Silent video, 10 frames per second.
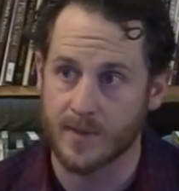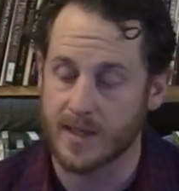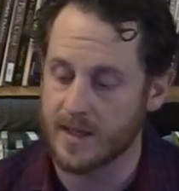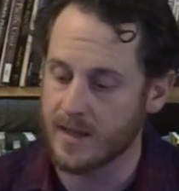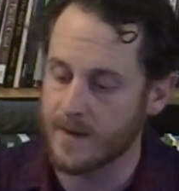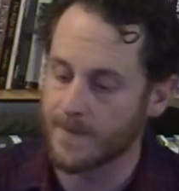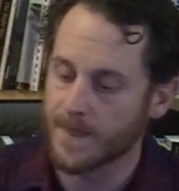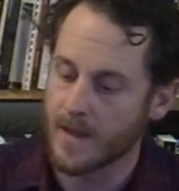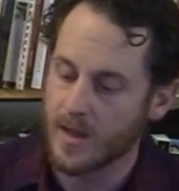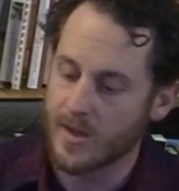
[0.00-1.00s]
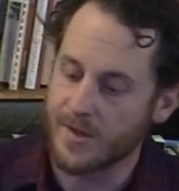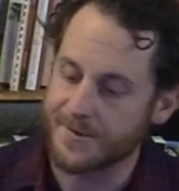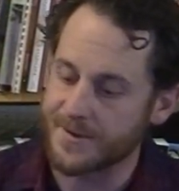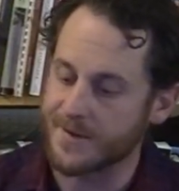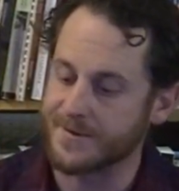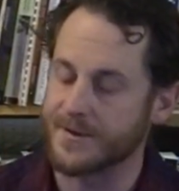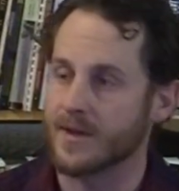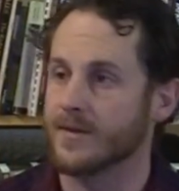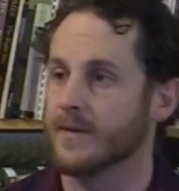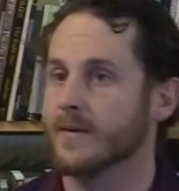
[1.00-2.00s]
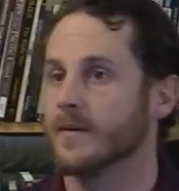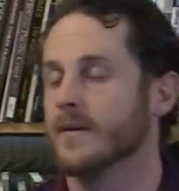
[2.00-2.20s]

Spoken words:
But he says that